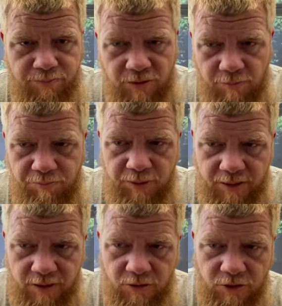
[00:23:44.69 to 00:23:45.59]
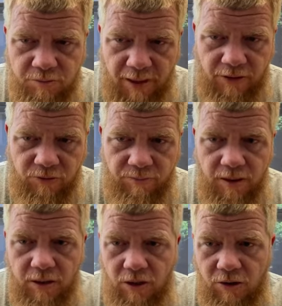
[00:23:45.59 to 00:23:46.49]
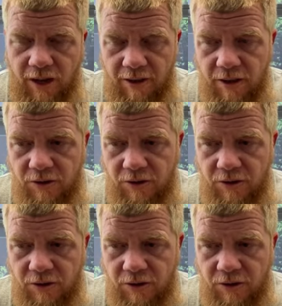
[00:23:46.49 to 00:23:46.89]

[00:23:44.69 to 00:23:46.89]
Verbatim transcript: the political spectrum, okay?